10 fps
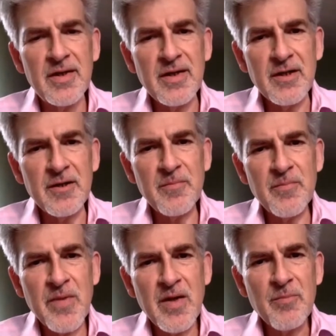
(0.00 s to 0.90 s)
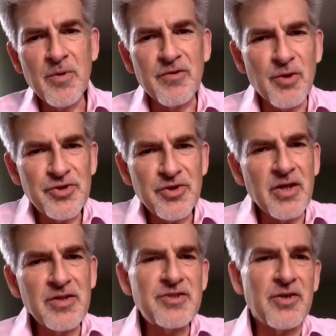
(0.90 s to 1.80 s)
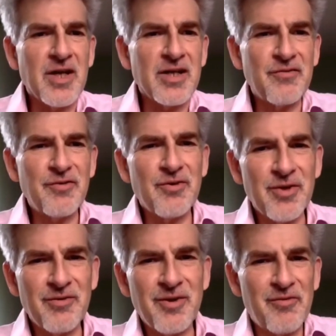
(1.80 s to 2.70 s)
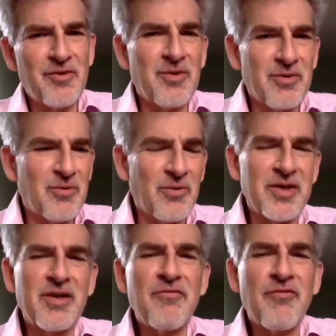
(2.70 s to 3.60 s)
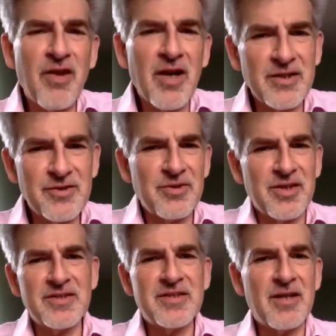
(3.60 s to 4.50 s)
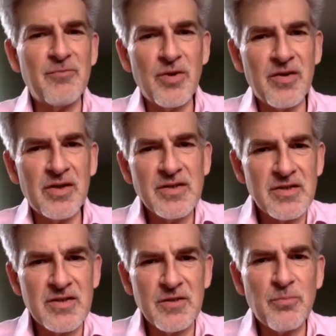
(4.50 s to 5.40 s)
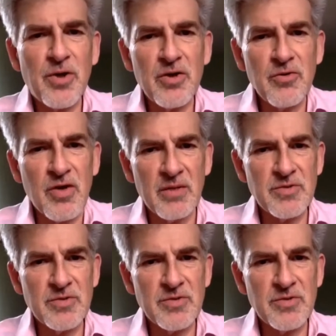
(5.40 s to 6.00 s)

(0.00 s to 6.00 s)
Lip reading: But of course, you can only do that if you're already in flight to an extent with an existing program.